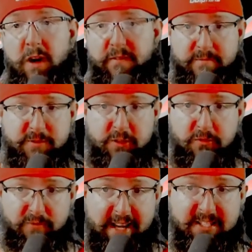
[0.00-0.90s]
from Sir
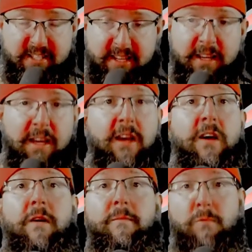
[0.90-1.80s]
Radzig.
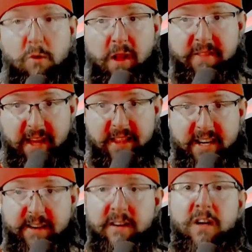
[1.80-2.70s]
More on that
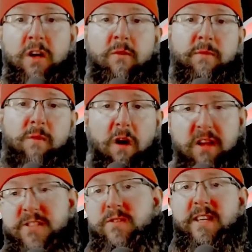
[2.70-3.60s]
later. We will
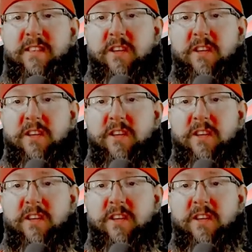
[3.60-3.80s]
also get the